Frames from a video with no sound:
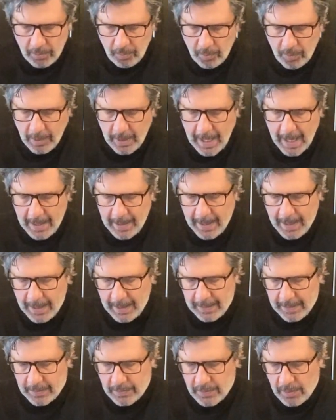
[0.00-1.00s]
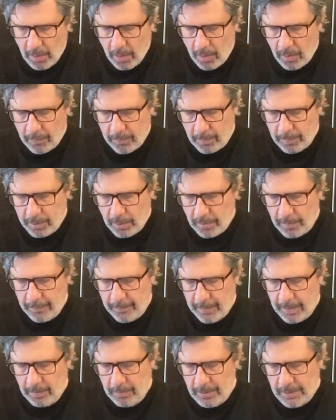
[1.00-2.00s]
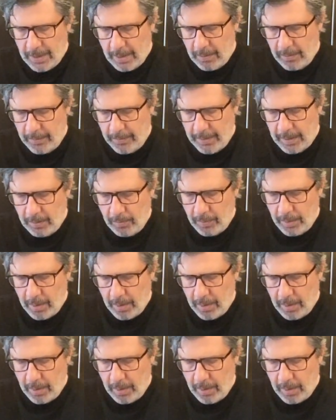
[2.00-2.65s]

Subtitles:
that we're not heading into overproofing, which I don't think